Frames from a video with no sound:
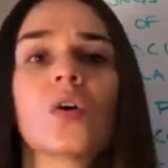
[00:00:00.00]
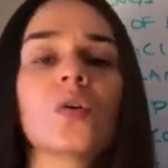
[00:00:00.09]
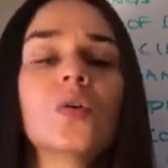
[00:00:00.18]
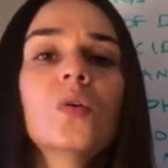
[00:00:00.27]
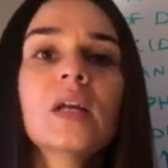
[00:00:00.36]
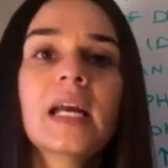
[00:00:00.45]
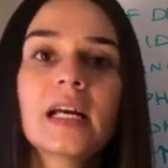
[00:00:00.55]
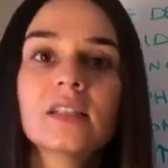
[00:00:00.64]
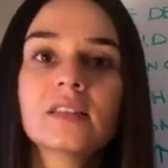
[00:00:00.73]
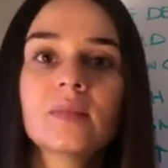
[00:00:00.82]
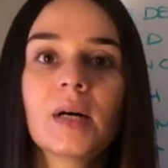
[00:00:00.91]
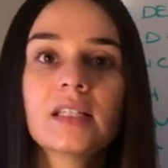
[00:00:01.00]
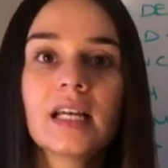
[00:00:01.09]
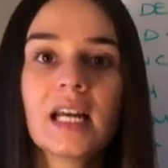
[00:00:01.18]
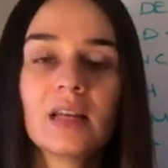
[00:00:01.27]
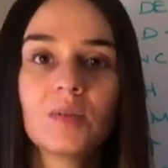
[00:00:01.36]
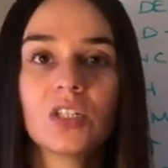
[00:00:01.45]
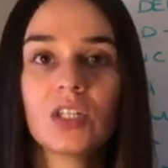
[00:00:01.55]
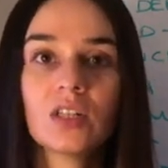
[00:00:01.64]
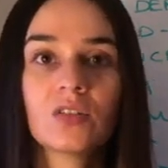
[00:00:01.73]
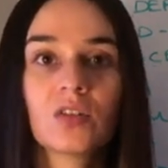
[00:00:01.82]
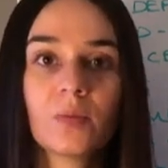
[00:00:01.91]
who cares about the
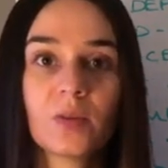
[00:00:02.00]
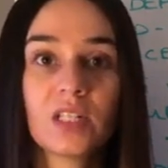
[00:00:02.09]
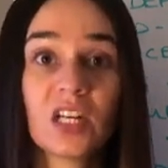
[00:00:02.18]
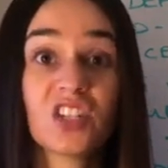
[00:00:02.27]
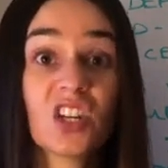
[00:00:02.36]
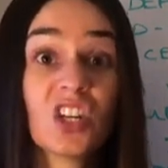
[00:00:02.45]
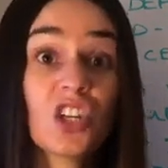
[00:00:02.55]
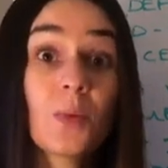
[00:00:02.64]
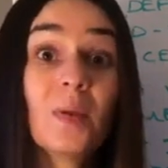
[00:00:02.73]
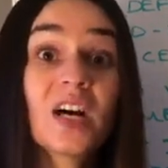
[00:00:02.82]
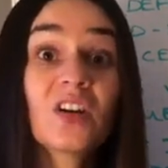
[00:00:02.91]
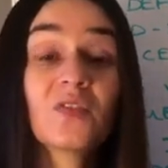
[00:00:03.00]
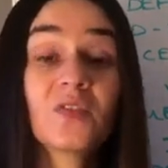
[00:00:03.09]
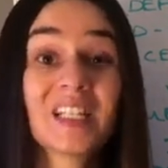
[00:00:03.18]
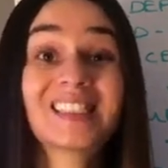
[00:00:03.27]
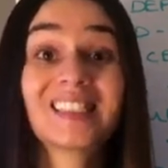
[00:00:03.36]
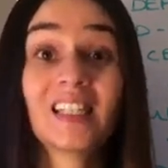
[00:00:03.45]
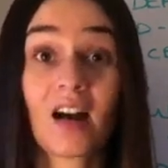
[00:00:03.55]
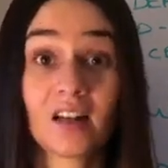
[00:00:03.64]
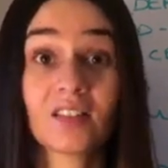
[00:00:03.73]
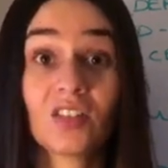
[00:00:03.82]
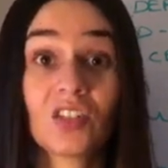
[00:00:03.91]
ABG interpretation? You better fix the
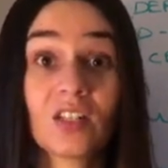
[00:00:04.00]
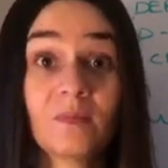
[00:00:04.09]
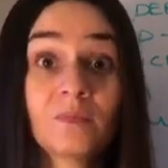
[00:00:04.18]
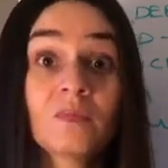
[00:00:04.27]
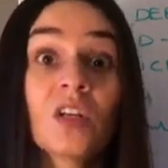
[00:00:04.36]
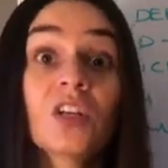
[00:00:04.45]
oxygen.